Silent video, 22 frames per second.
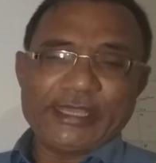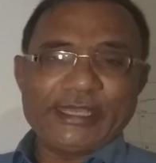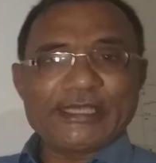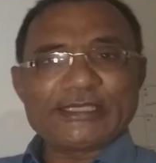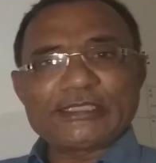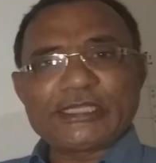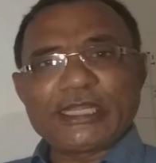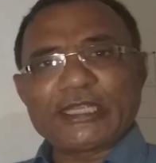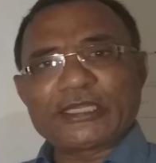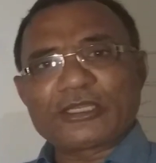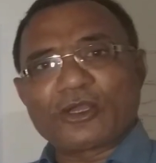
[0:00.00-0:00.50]

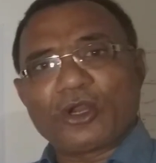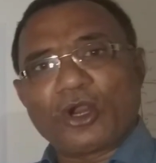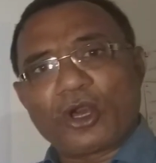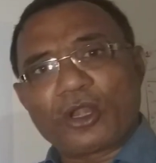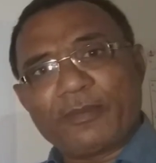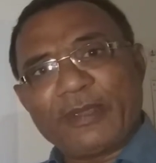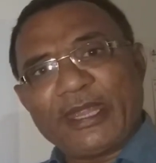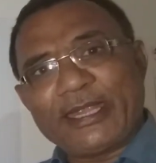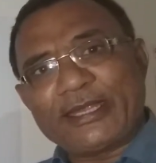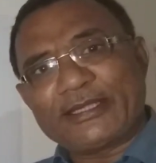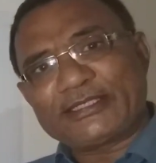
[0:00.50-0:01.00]
State
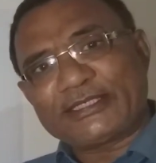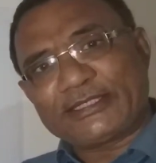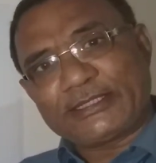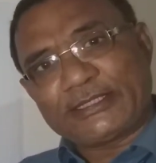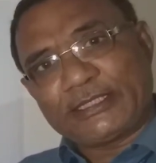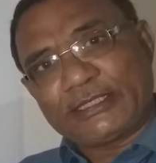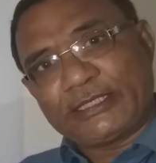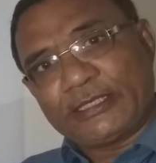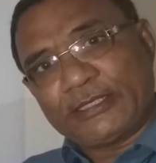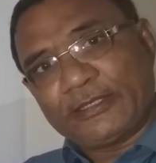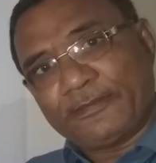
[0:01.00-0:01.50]

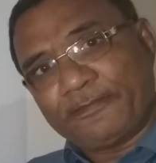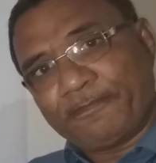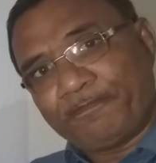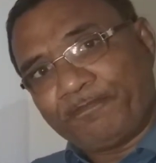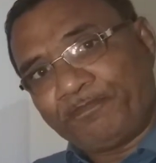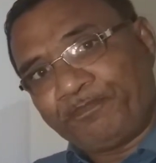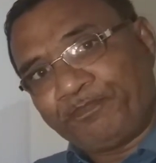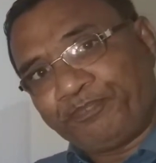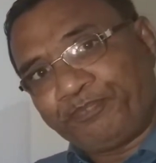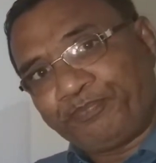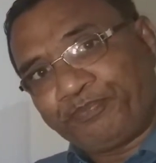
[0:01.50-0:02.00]
governments
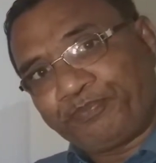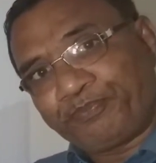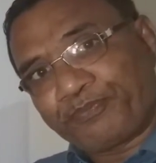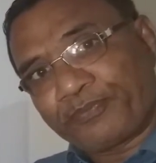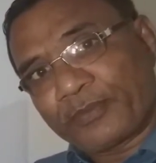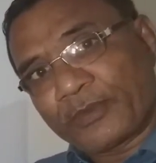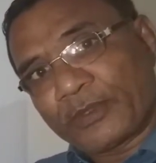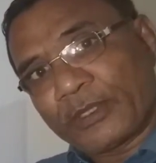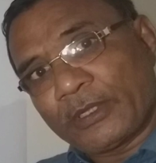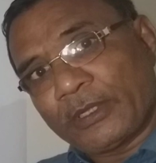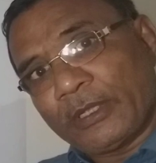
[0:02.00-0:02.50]

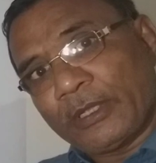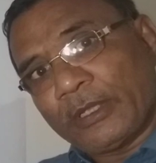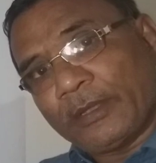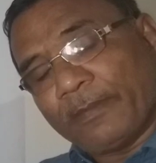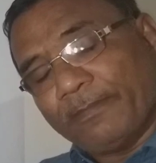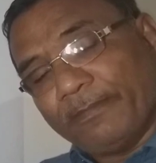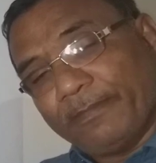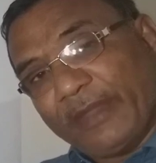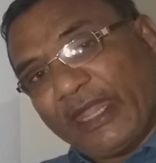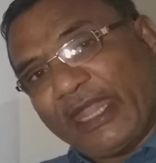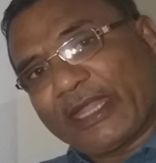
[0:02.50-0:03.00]

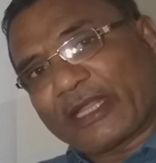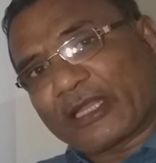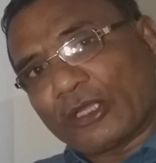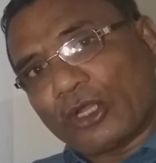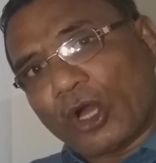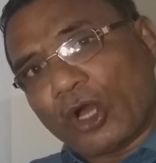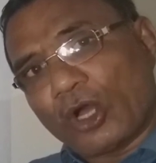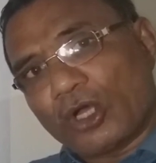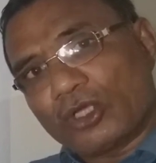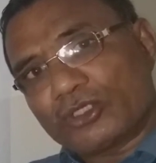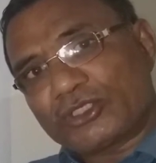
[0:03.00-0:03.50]
make
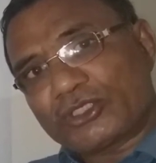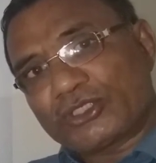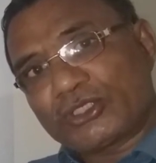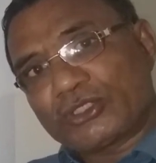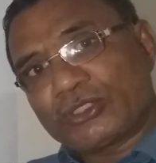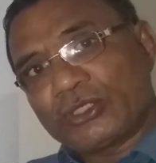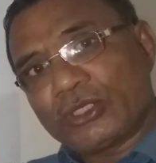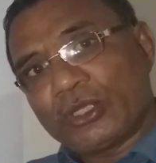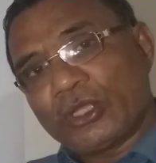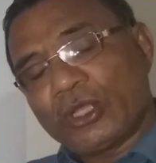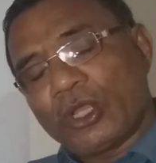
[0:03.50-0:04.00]

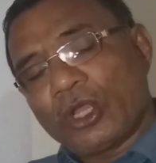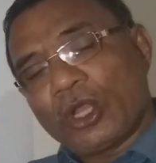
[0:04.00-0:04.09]
laws